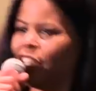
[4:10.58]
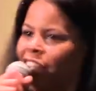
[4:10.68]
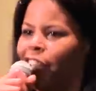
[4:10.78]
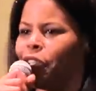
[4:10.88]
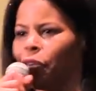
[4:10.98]
You
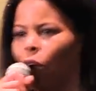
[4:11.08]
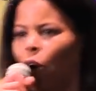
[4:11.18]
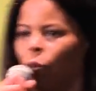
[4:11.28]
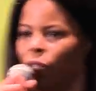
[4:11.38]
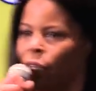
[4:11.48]
can't turn a
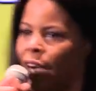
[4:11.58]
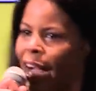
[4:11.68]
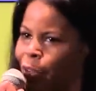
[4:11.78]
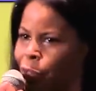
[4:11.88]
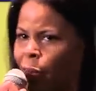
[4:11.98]
hoe into a
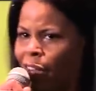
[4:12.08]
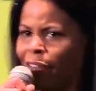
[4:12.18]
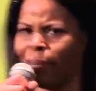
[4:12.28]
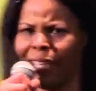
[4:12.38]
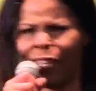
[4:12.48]
housewife.
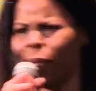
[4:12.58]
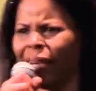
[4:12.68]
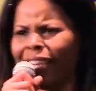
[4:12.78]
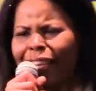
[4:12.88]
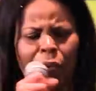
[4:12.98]
I'm like, you
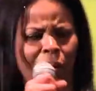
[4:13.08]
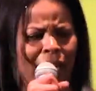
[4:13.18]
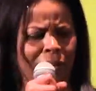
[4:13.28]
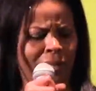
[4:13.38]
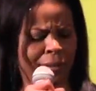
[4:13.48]
ain't got no
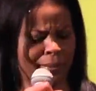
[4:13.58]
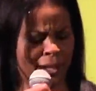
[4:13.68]
house.